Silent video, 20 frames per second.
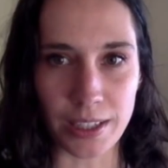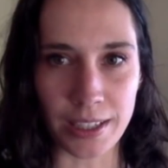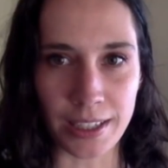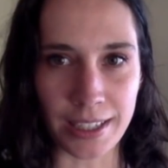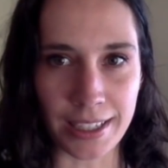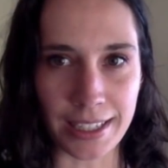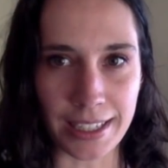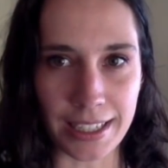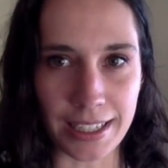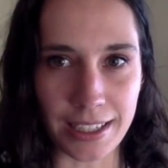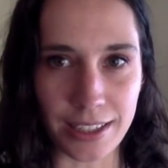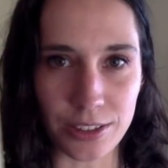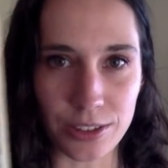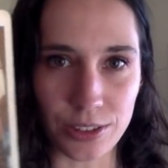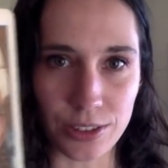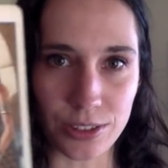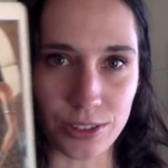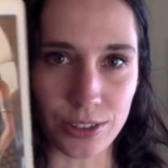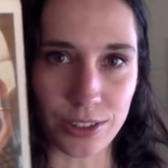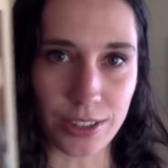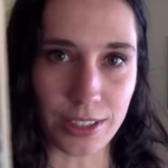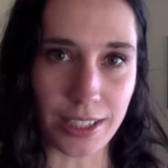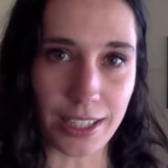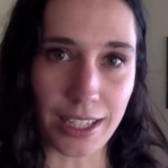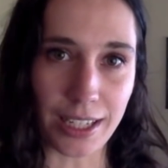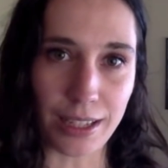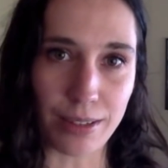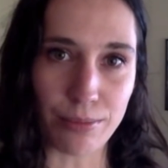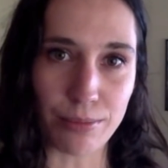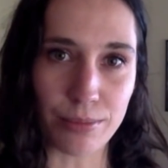and again, I don't know the
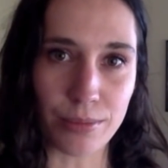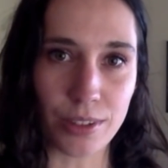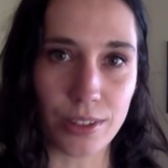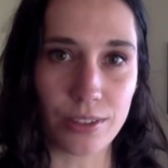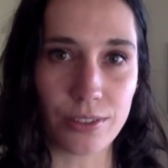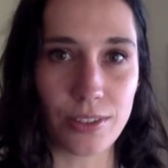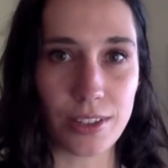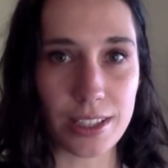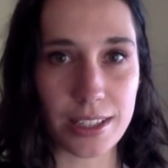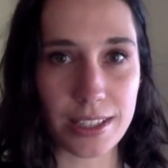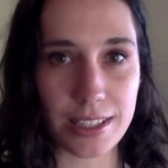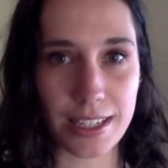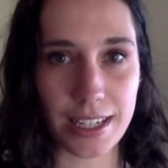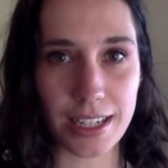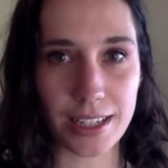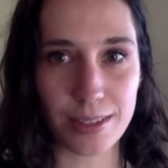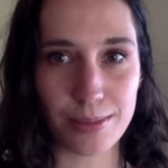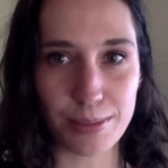name of this deck